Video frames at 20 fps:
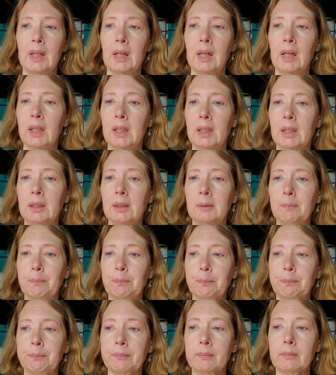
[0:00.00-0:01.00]

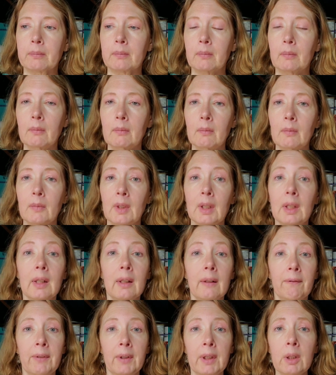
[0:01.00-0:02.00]

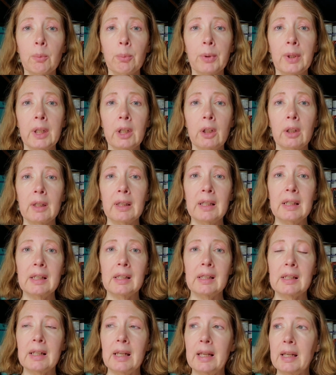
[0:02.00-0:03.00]
Feeling pretty good these
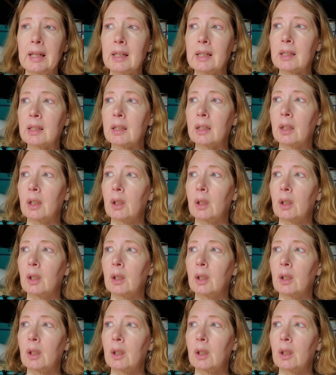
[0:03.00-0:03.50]
days.